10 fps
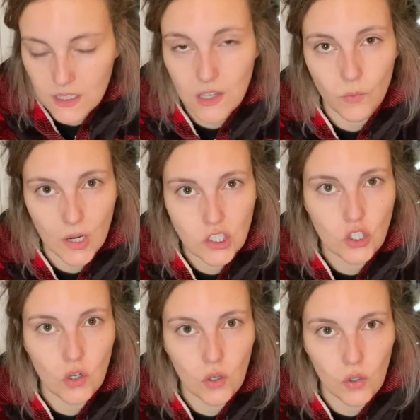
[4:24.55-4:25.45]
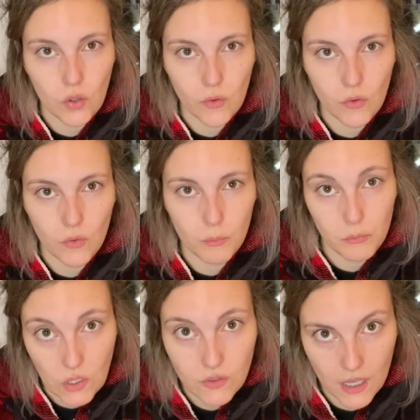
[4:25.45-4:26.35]
the original
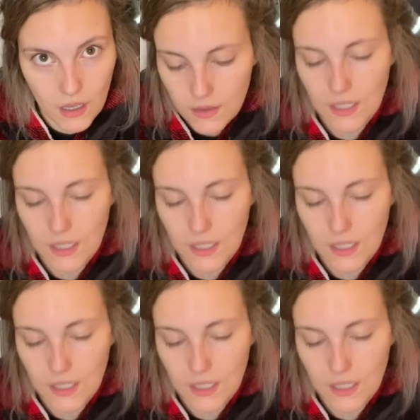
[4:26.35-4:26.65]
music.